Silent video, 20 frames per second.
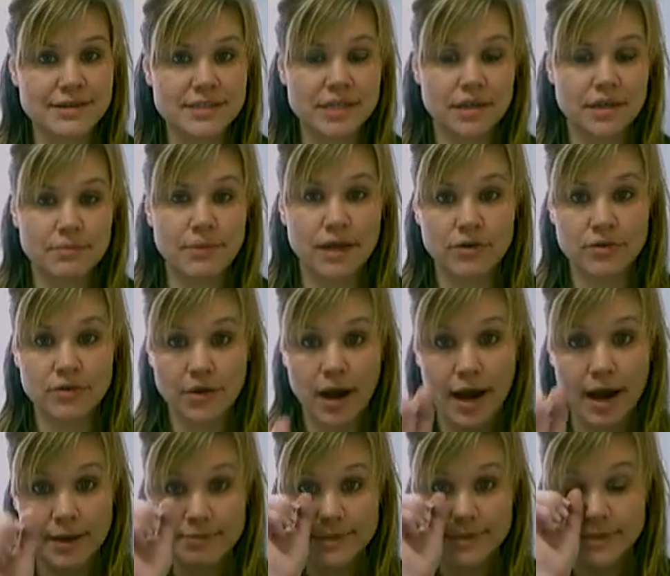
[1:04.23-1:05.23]
to commit
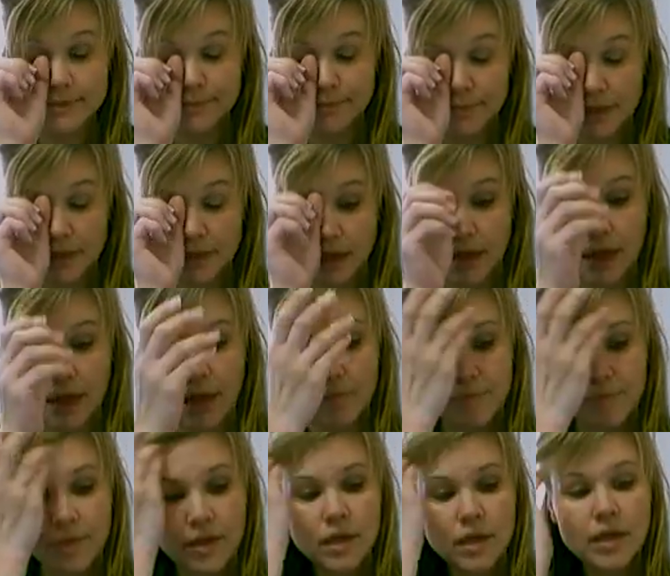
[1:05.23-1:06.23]
crimes.
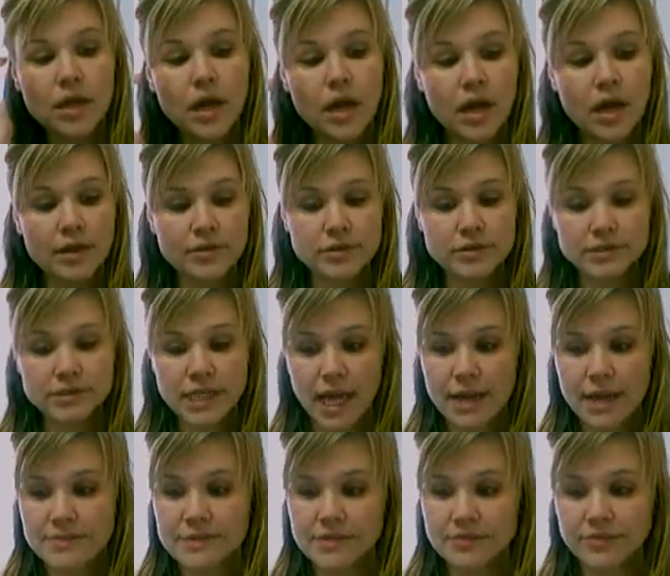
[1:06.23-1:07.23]
Other
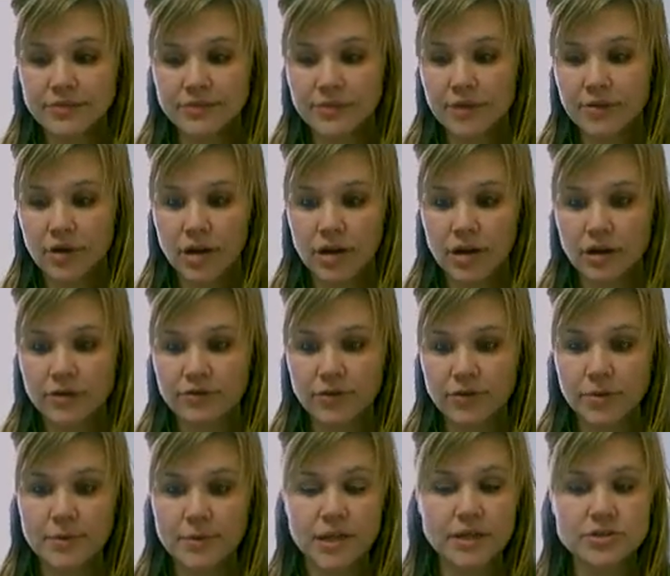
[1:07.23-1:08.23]
types of
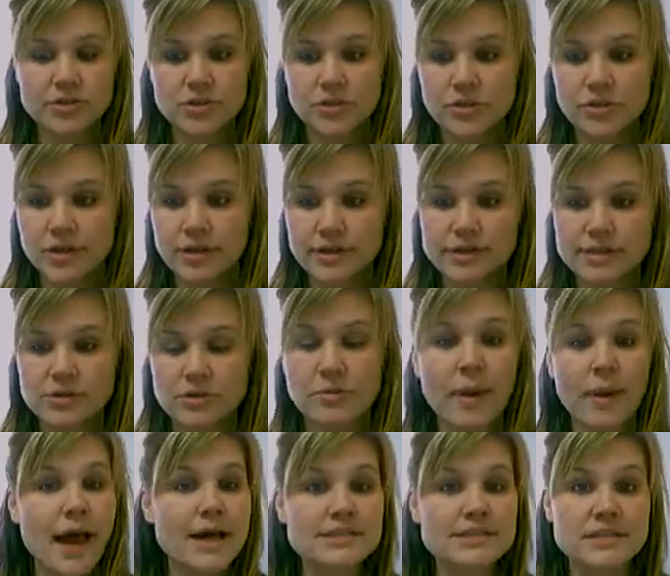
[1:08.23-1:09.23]
criminological theories are
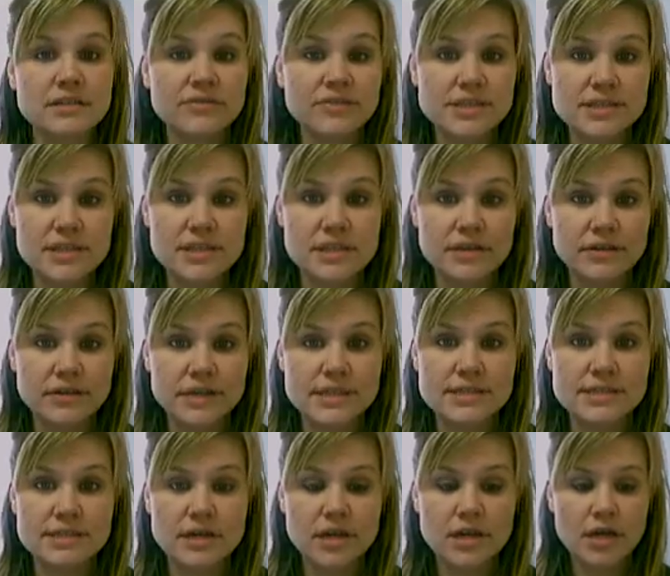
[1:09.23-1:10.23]
positivist
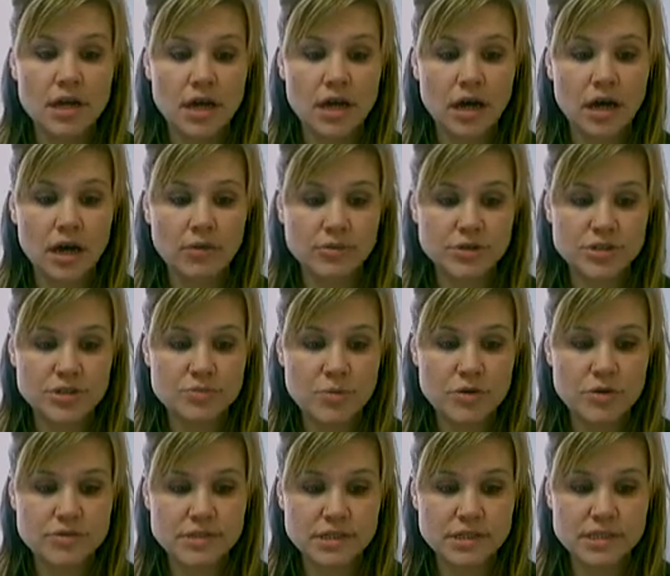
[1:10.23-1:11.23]
theories, which
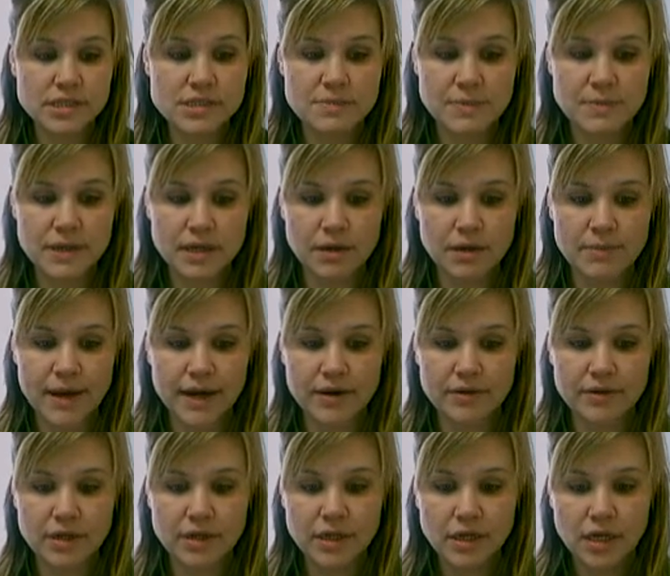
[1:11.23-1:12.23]
mostly speak
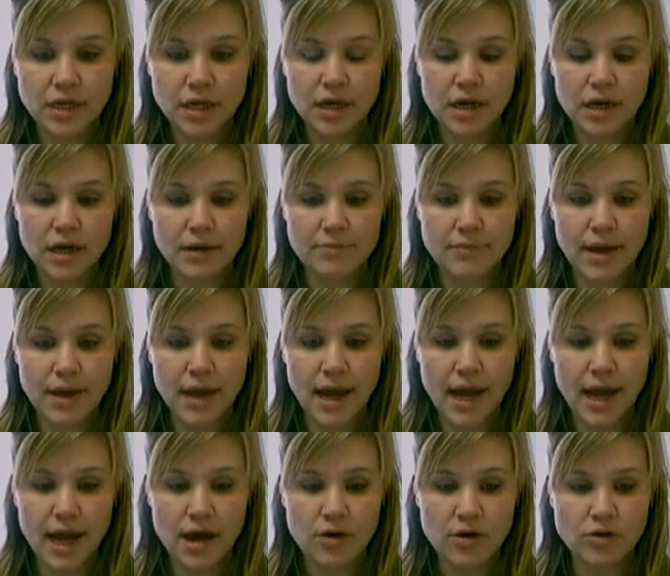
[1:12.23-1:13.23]
about
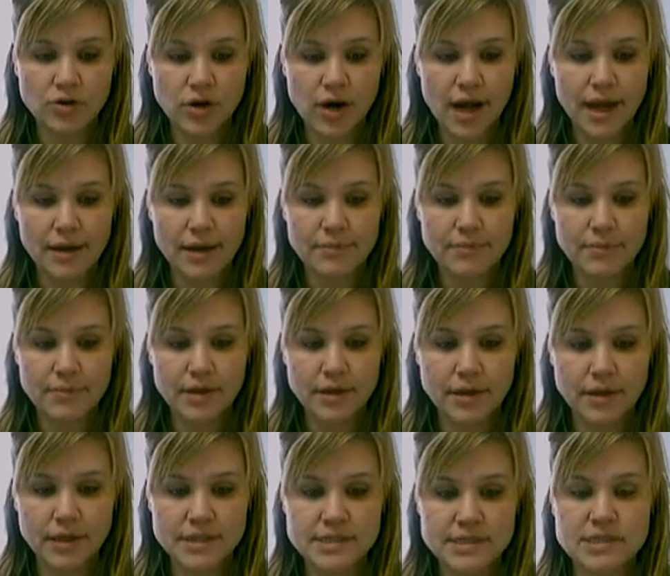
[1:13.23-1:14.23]
how crime
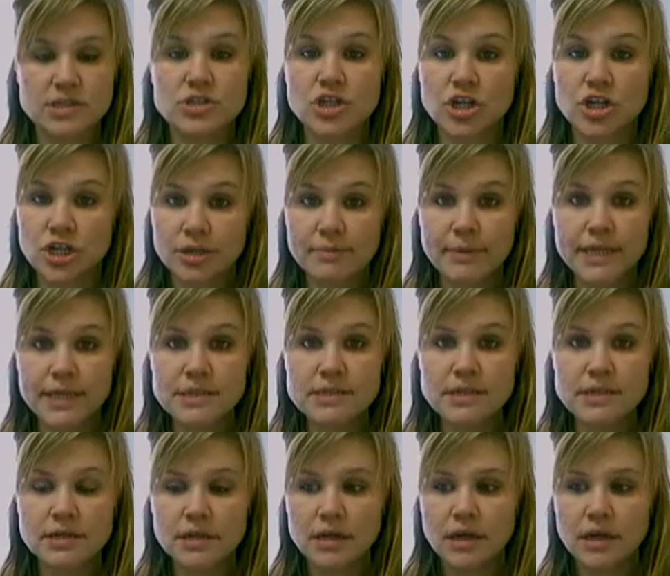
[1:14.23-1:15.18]
is determined